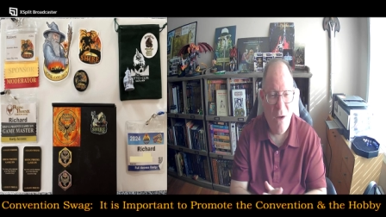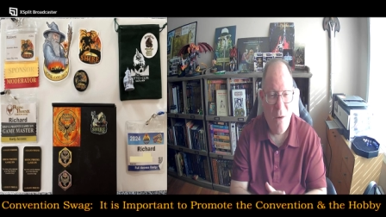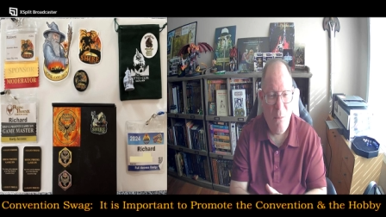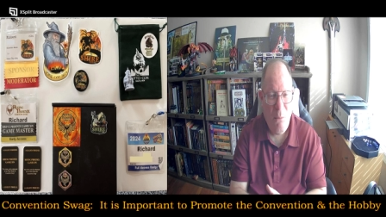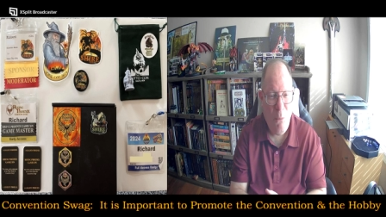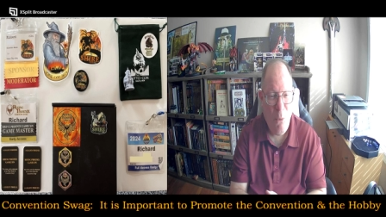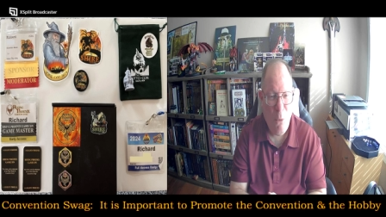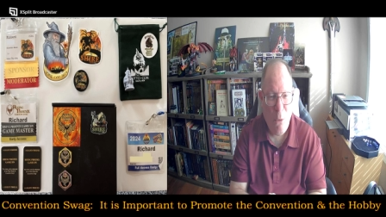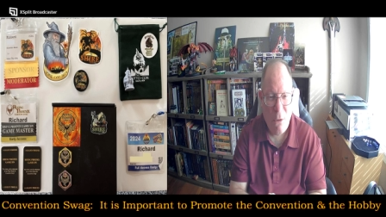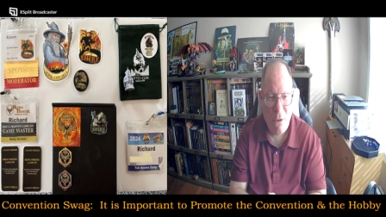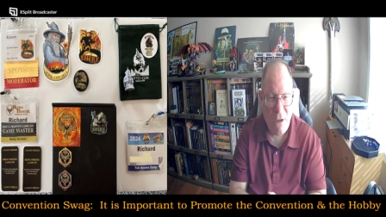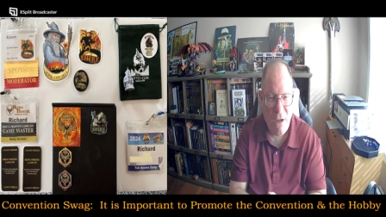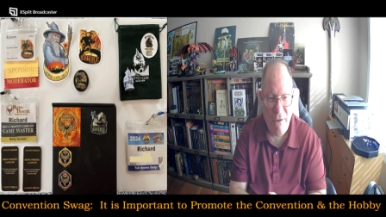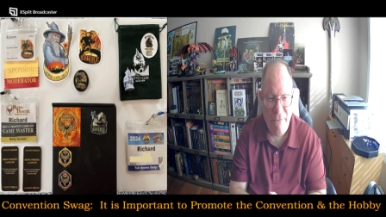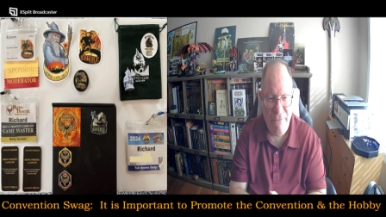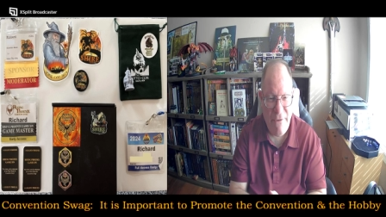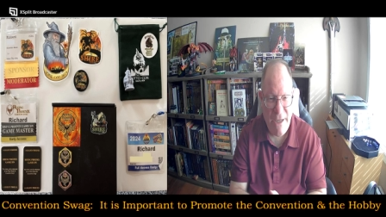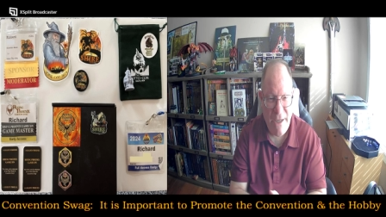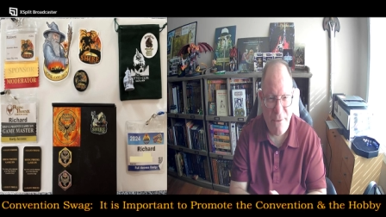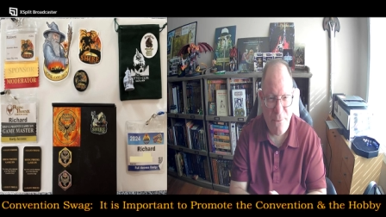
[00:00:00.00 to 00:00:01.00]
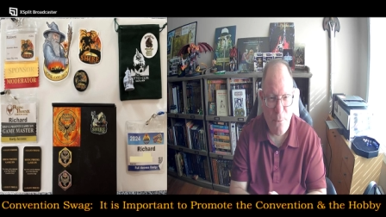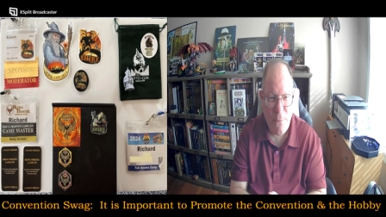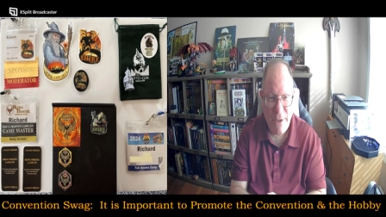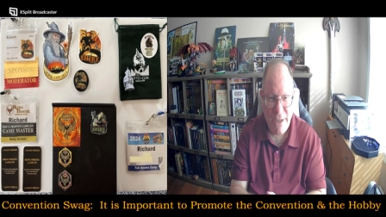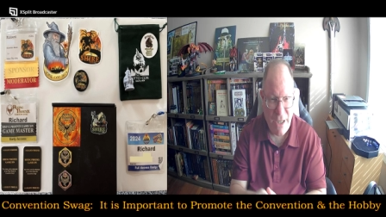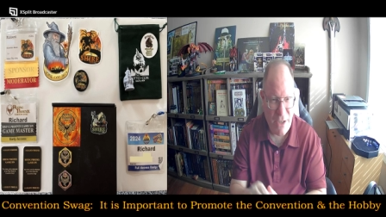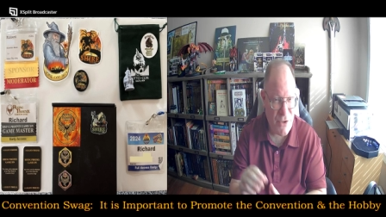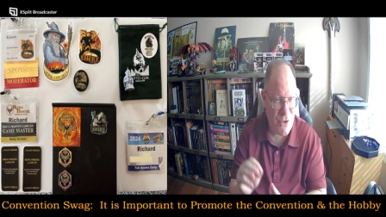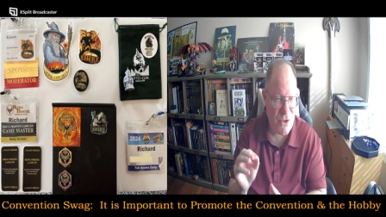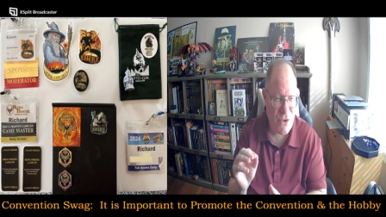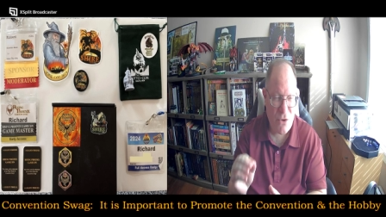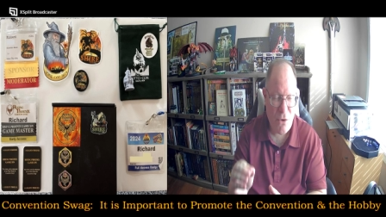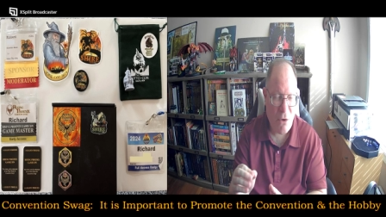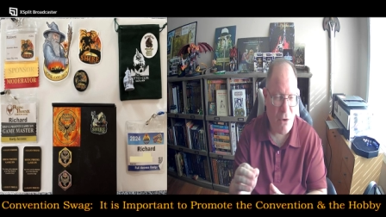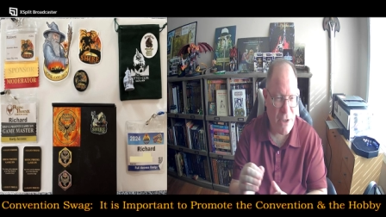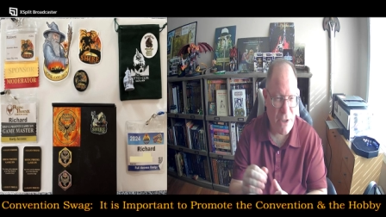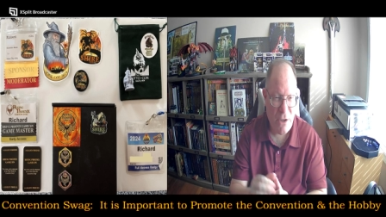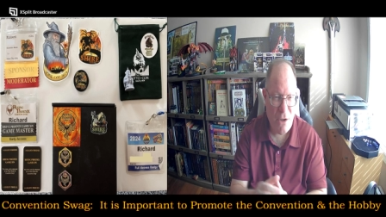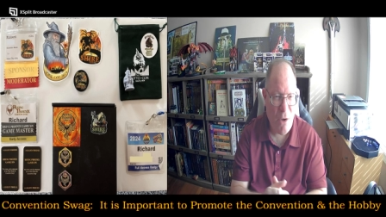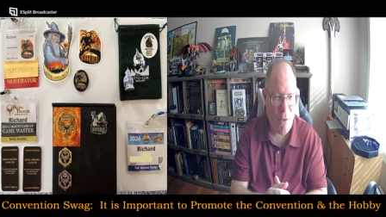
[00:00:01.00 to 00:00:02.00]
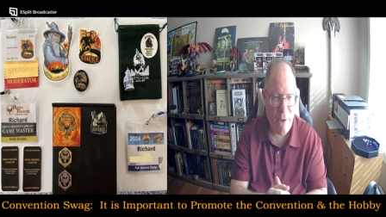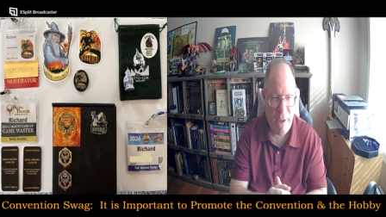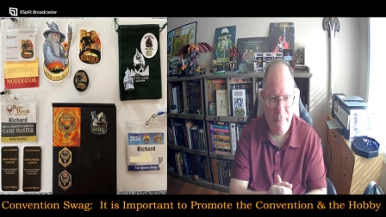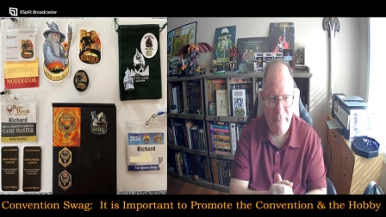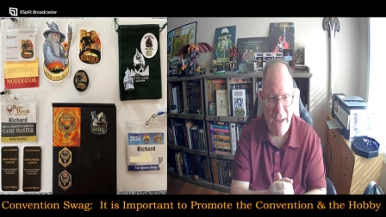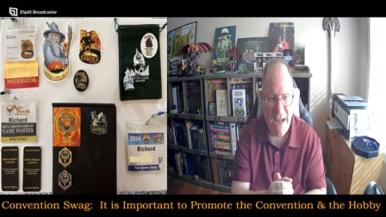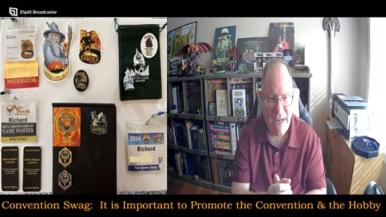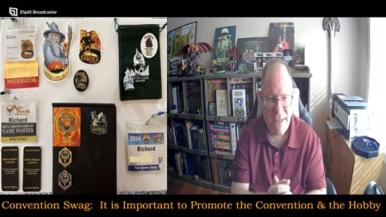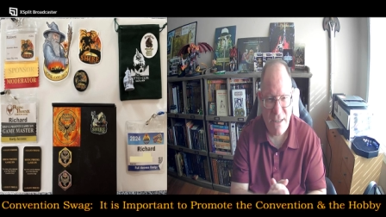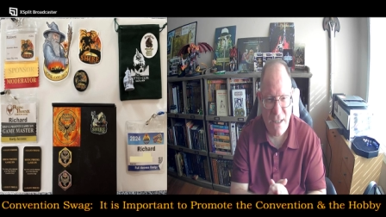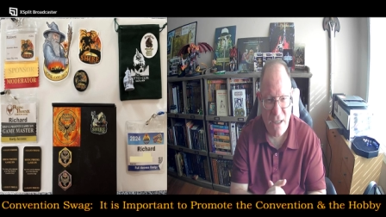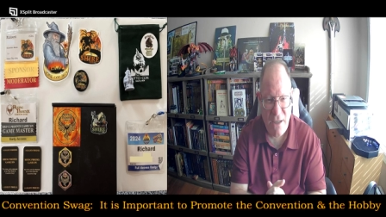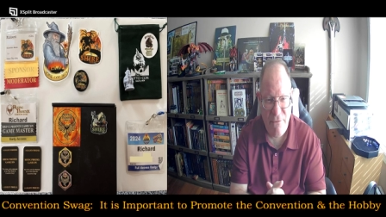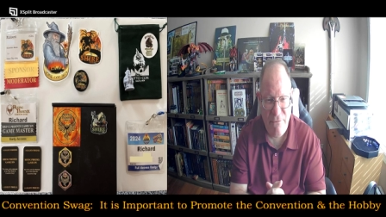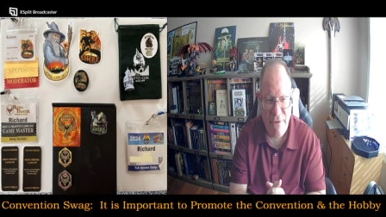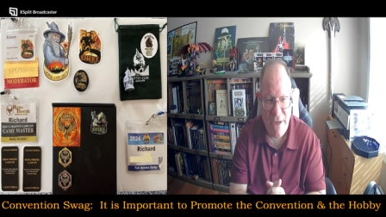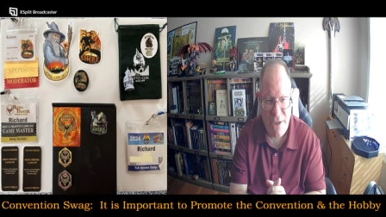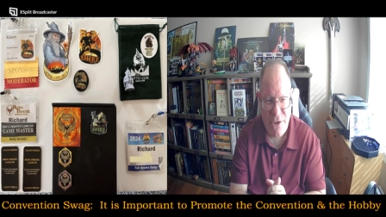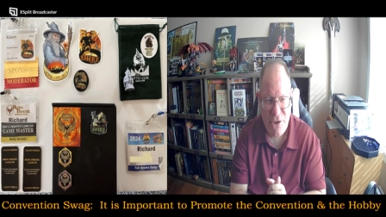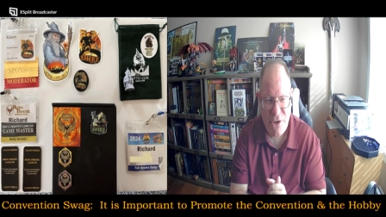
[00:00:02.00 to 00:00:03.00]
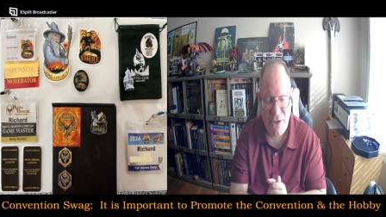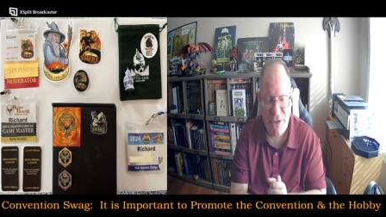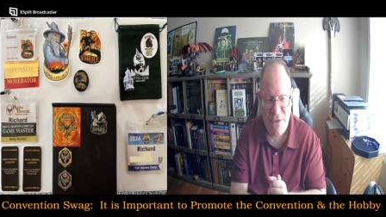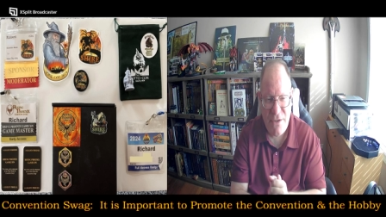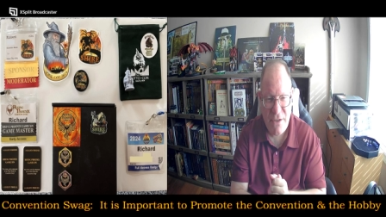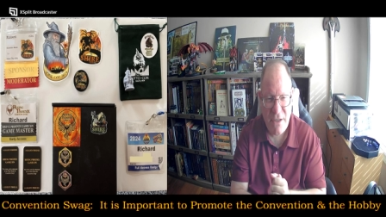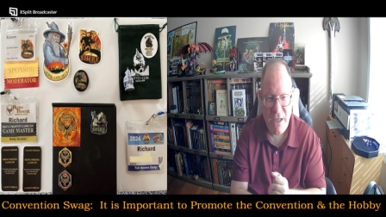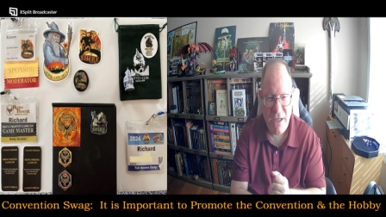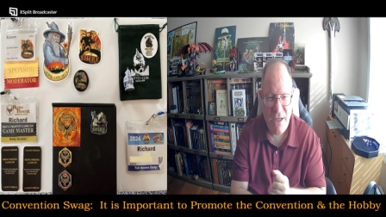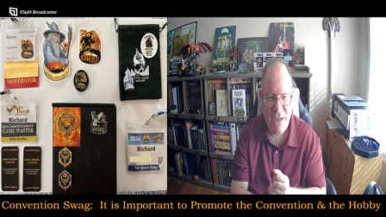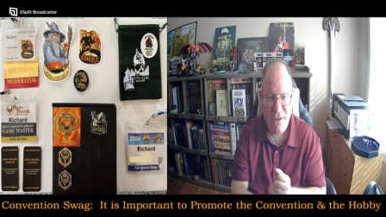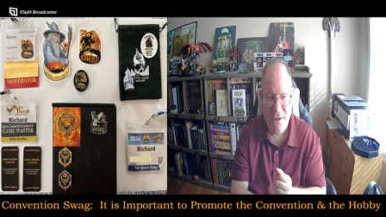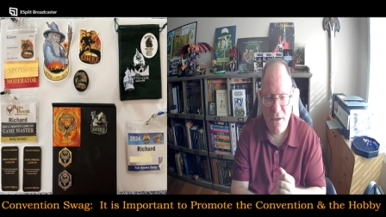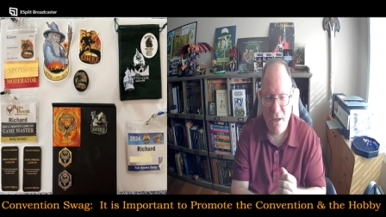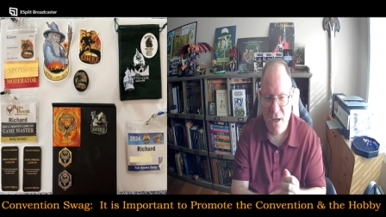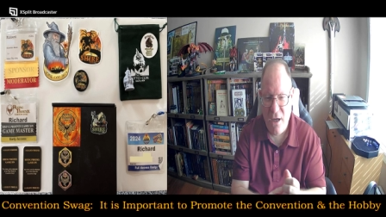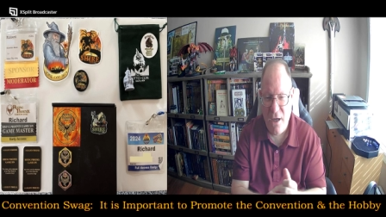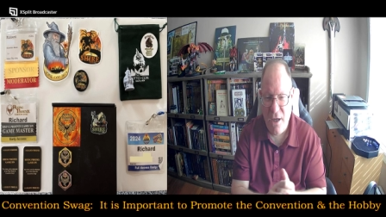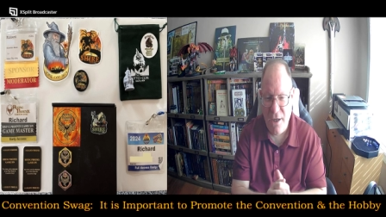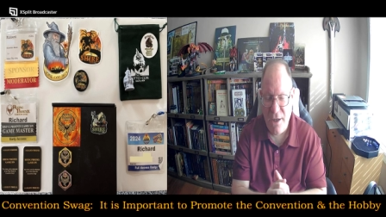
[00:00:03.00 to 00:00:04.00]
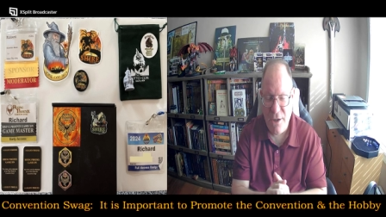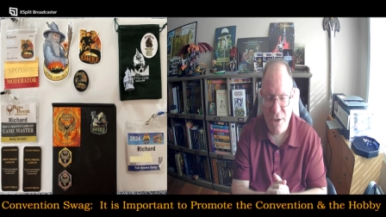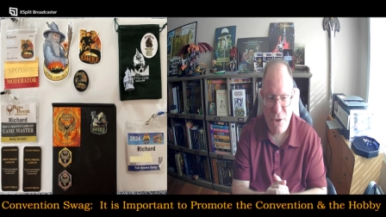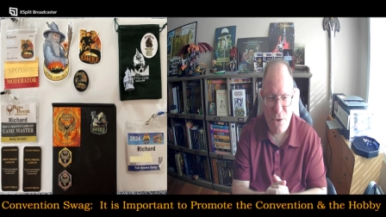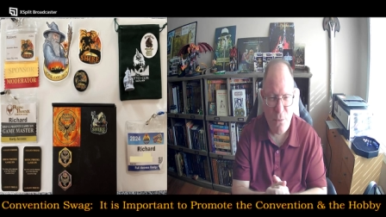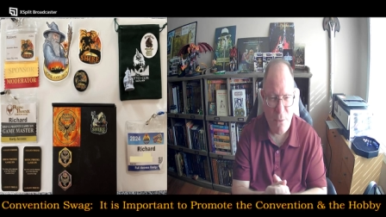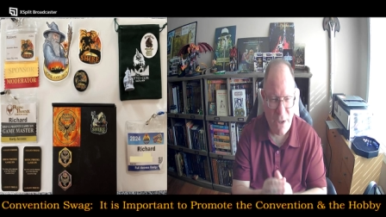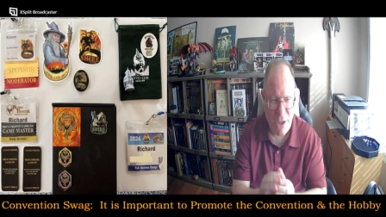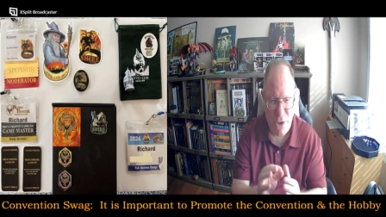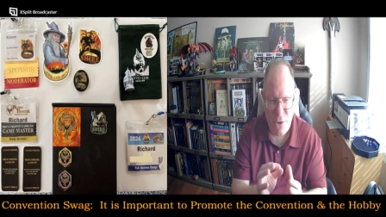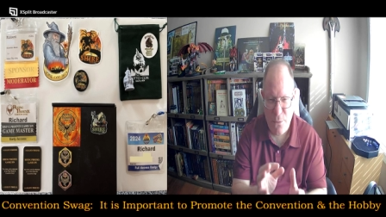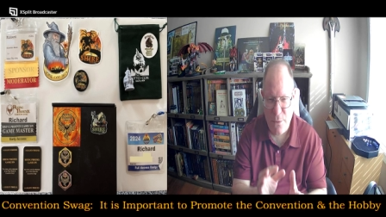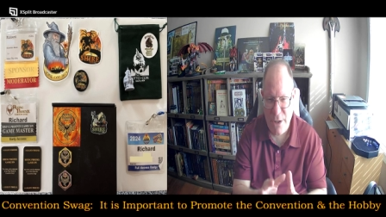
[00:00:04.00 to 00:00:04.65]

more of it when I started going back to conventions in 2022,